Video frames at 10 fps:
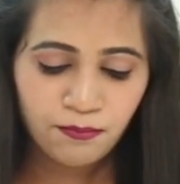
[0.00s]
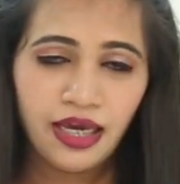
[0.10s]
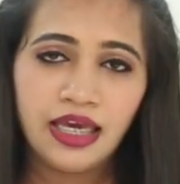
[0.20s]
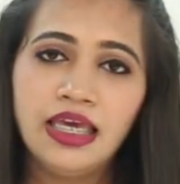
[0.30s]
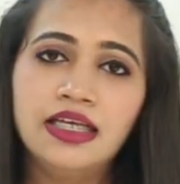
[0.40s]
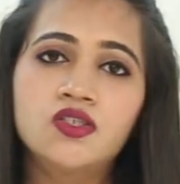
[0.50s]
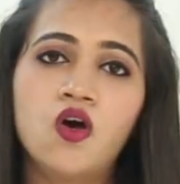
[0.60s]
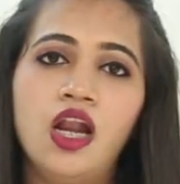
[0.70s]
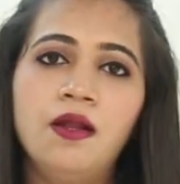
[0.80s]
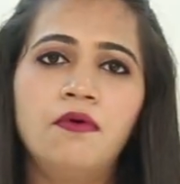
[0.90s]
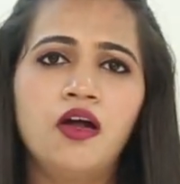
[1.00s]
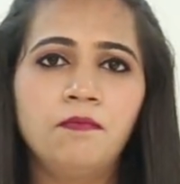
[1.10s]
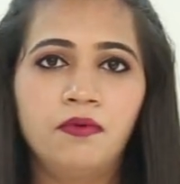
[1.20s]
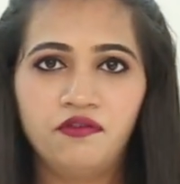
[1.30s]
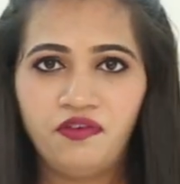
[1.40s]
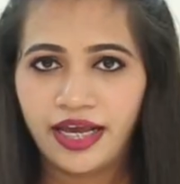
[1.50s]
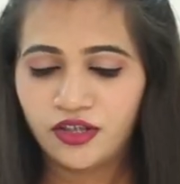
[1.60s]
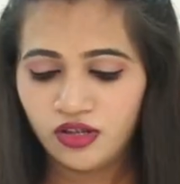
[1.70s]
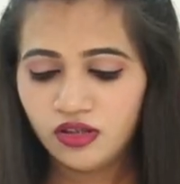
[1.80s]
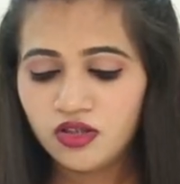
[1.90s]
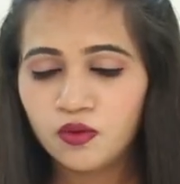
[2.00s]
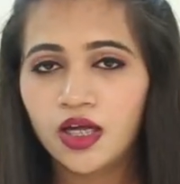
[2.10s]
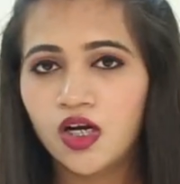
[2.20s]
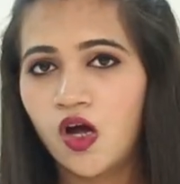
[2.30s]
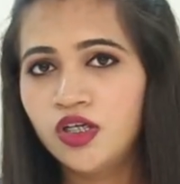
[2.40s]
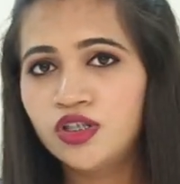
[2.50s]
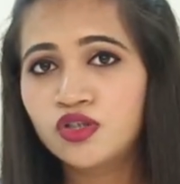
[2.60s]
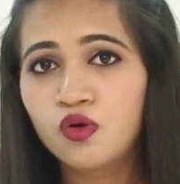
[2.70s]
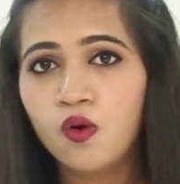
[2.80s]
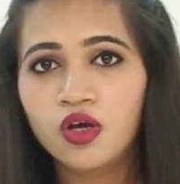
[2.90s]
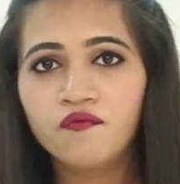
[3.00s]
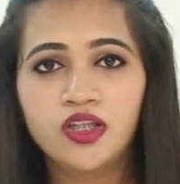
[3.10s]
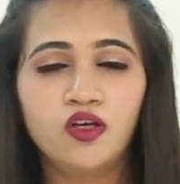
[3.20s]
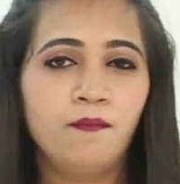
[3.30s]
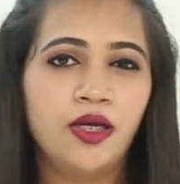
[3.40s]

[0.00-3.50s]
Baking is all about perfections. You cannot just go with your